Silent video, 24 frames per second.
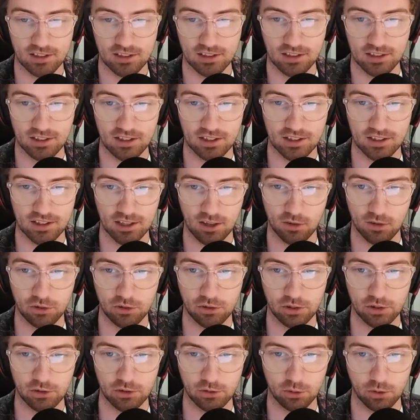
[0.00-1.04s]

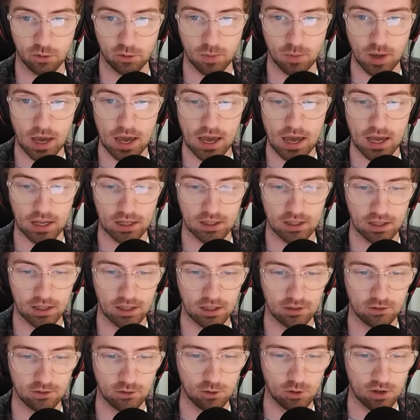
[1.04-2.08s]
Obviously, he scored a bag
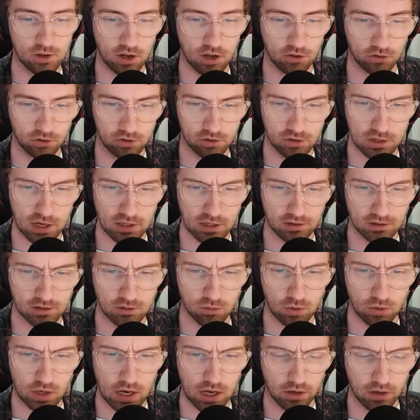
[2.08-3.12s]
against Newcastle Jets in
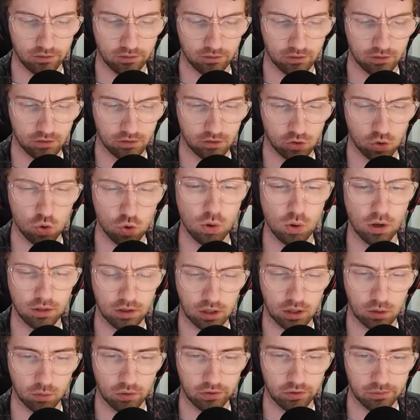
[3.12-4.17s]
round 2, I
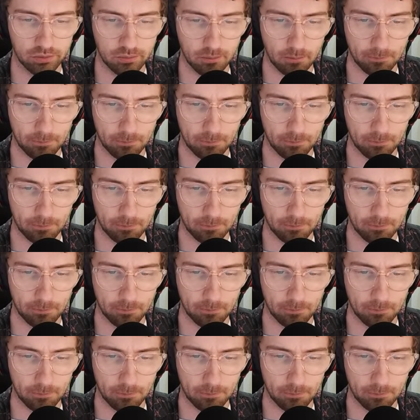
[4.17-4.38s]
think it was.